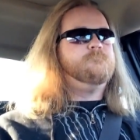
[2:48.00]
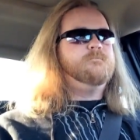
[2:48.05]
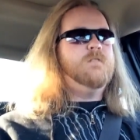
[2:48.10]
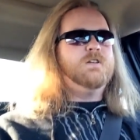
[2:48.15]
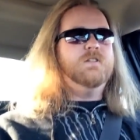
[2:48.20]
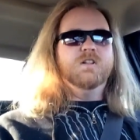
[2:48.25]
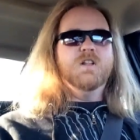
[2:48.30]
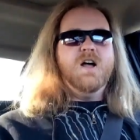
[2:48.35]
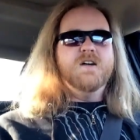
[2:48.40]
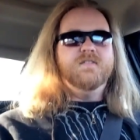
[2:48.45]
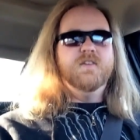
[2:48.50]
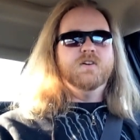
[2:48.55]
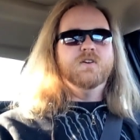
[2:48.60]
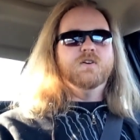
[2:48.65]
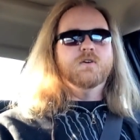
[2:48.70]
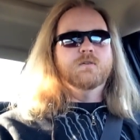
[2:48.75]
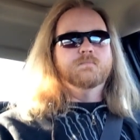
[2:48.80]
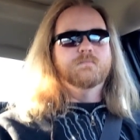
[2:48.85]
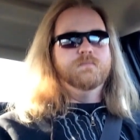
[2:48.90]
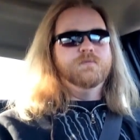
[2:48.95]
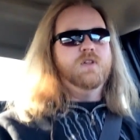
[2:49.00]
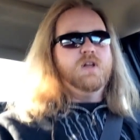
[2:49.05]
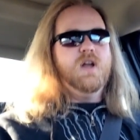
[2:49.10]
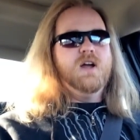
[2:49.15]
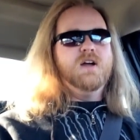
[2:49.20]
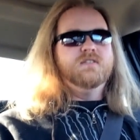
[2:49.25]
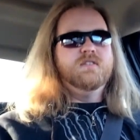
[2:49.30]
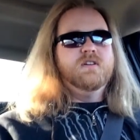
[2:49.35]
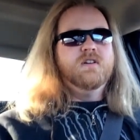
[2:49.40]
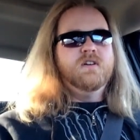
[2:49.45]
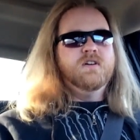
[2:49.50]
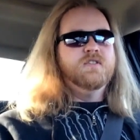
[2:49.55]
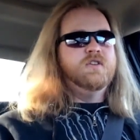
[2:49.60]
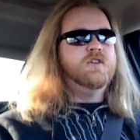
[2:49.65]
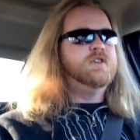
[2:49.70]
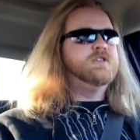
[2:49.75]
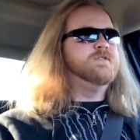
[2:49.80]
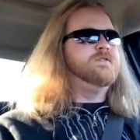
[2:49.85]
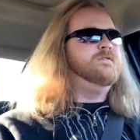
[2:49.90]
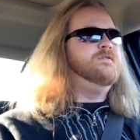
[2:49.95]
in the living room. And you know,
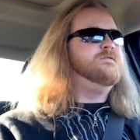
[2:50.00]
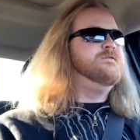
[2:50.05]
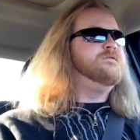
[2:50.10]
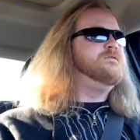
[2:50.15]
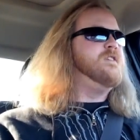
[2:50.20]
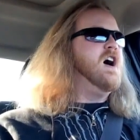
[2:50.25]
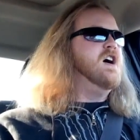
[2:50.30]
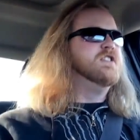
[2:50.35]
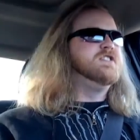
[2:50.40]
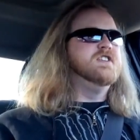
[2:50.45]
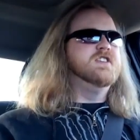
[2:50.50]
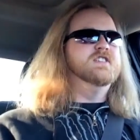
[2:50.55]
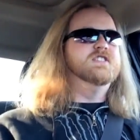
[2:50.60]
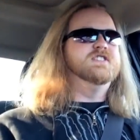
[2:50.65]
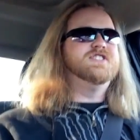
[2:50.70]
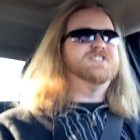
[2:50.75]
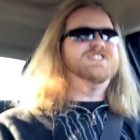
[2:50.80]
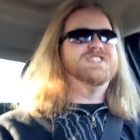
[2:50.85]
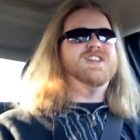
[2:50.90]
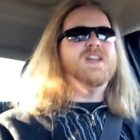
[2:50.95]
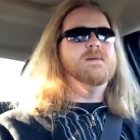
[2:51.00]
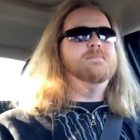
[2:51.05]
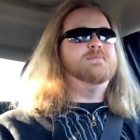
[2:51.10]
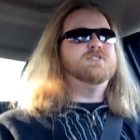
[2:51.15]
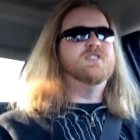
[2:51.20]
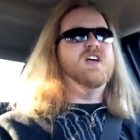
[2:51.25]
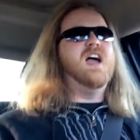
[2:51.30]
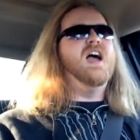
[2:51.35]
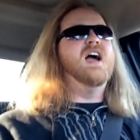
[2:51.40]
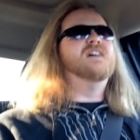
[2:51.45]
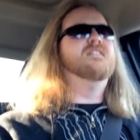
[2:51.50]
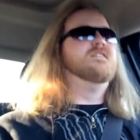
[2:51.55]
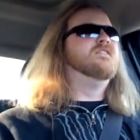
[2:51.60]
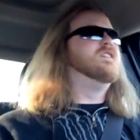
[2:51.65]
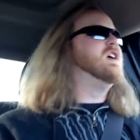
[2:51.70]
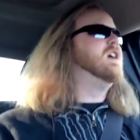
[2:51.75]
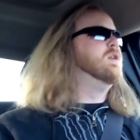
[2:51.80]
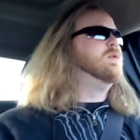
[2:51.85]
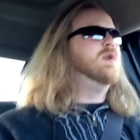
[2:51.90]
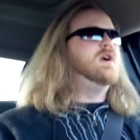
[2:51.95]
there's felt snips
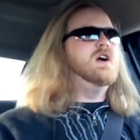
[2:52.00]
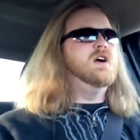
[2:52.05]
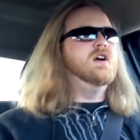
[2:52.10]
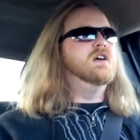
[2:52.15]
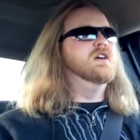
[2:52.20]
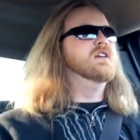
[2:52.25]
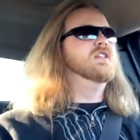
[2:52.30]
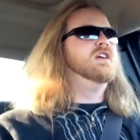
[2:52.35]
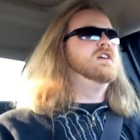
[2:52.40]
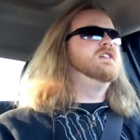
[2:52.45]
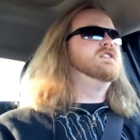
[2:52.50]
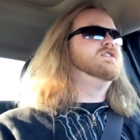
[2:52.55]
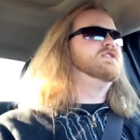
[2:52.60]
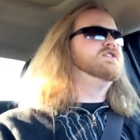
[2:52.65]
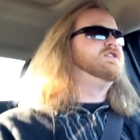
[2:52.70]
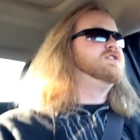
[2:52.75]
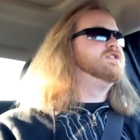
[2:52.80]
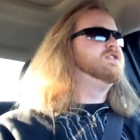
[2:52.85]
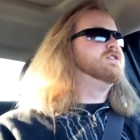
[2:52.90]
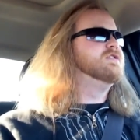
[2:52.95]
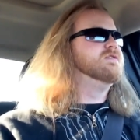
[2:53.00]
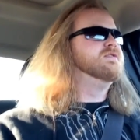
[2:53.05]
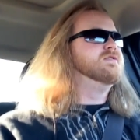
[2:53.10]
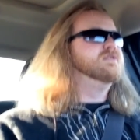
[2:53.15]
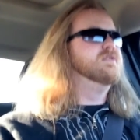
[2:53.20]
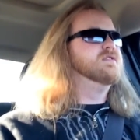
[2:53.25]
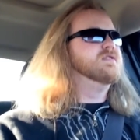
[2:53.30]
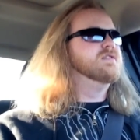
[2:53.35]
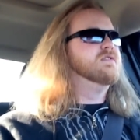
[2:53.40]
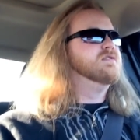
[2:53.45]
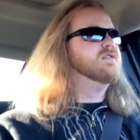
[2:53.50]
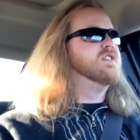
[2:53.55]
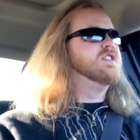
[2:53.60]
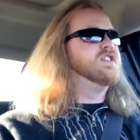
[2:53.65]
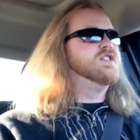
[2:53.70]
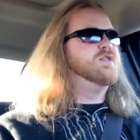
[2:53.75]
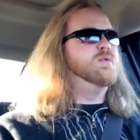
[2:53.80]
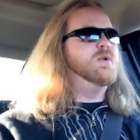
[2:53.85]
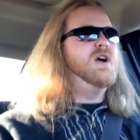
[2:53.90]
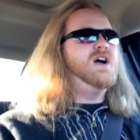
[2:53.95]
everywhere. There's
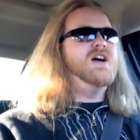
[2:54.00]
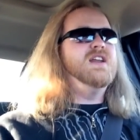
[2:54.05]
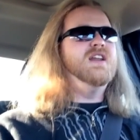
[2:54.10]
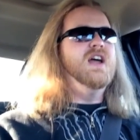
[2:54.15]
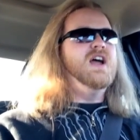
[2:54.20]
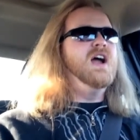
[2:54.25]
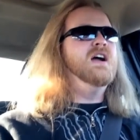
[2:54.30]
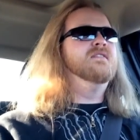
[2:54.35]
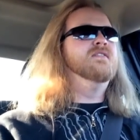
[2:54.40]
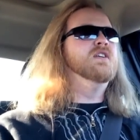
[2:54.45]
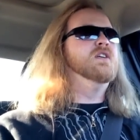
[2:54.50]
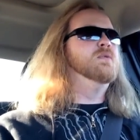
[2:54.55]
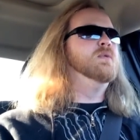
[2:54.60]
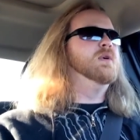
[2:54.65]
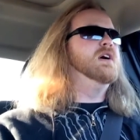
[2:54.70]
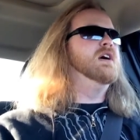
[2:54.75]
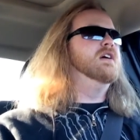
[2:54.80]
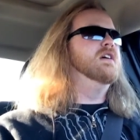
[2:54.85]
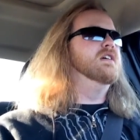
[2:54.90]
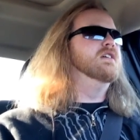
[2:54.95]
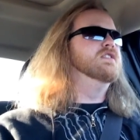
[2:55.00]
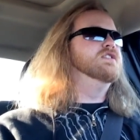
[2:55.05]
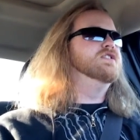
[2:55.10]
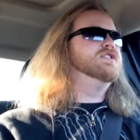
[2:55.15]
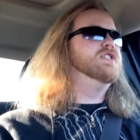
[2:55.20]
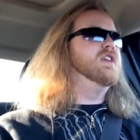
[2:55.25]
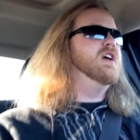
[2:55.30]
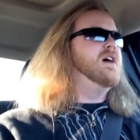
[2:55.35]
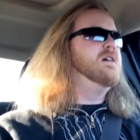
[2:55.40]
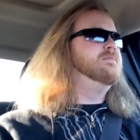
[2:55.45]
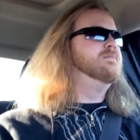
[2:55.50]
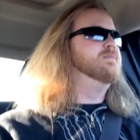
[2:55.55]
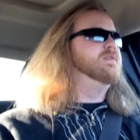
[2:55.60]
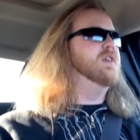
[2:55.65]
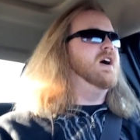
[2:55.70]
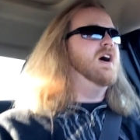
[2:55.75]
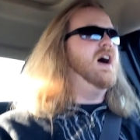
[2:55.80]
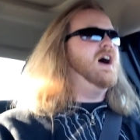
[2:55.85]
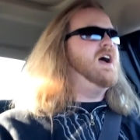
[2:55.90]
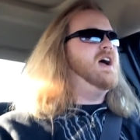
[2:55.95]
thread everywhere. I'm,
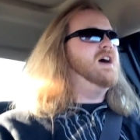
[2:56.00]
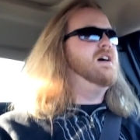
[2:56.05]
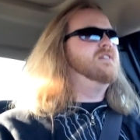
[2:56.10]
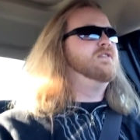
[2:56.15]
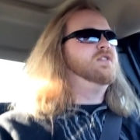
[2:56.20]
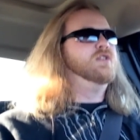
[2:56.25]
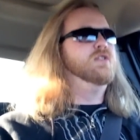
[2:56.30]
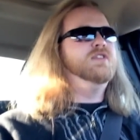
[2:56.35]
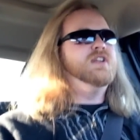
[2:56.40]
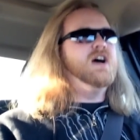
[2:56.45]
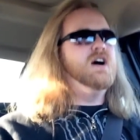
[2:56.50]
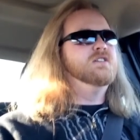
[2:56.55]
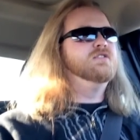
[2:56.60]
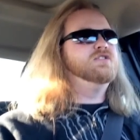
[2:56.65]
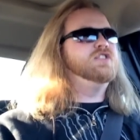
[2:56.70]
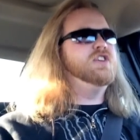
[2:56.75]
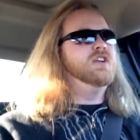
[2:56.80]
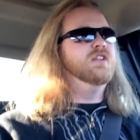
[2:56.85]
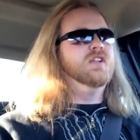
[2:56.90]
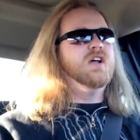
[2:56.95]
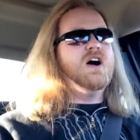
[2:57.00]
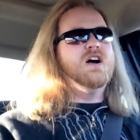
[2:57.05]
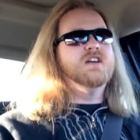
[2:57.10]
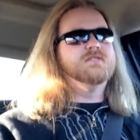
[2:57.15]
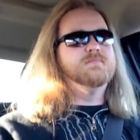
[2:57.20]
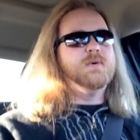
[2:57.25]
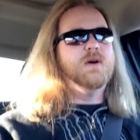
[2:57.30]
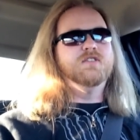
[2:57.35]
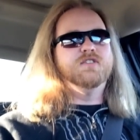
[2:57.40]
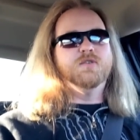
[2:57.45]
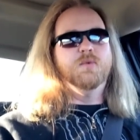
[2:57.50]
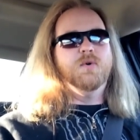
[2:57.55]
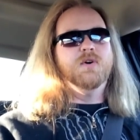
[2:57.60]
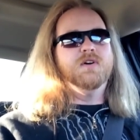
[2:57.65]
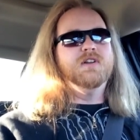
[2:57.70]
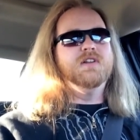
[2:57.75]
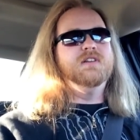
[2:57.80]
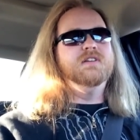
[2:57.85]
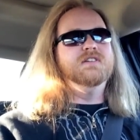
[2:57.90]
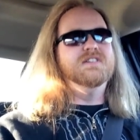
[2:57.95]
I have no doubt she lost about
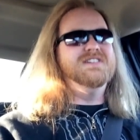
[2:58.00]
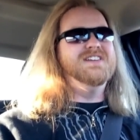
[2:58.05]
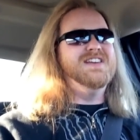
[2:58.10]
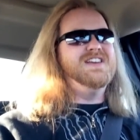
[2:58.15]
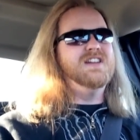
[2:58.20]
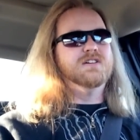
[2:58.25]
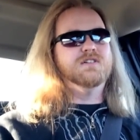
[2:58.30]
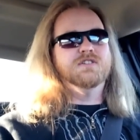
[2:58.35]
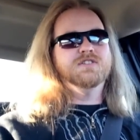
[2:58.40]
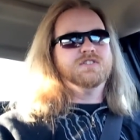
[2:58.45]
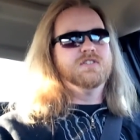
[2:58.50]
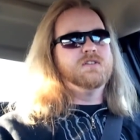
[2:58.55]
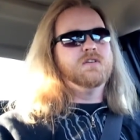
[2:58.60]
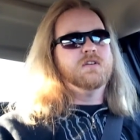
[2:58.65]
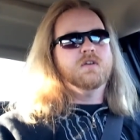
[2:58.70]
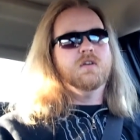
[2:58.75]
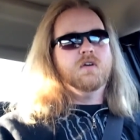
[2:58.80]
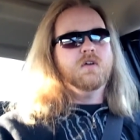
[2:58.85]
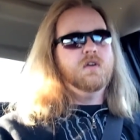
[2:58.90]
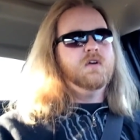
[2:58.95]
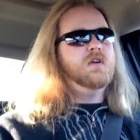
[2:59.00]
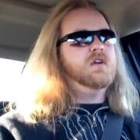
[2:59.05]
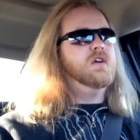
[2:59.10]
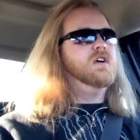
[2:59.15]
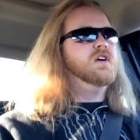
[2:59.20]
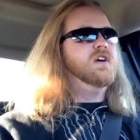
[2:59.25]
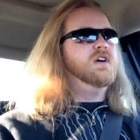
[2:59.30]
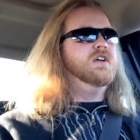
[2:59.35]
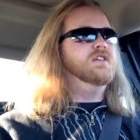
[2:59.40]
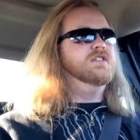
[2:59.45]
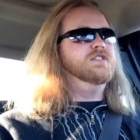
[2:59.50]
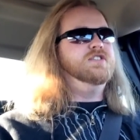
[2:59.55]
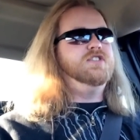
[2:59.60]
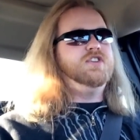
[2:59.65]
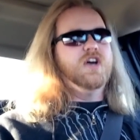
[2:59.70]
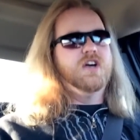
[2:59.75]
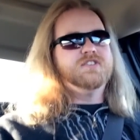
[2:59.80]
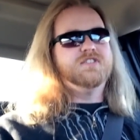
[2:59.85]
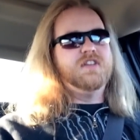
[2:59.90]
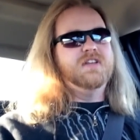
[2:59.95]
20 needles
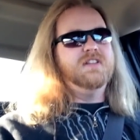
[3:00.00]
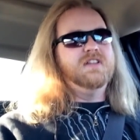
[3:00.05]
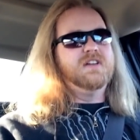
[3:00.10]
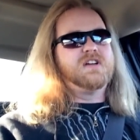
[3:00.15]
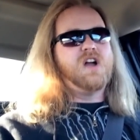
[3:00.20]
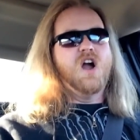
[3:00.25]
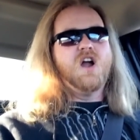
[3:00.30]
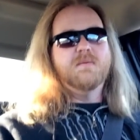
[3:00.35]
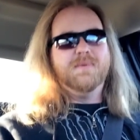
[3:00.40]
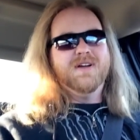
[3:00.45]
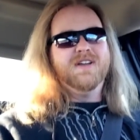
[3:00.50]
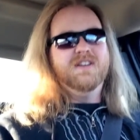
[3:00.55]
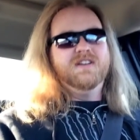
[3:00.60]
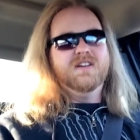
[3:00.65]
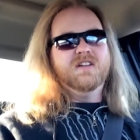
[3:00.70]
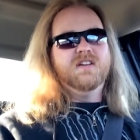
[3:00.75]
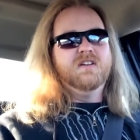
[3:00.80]
just in the carpet.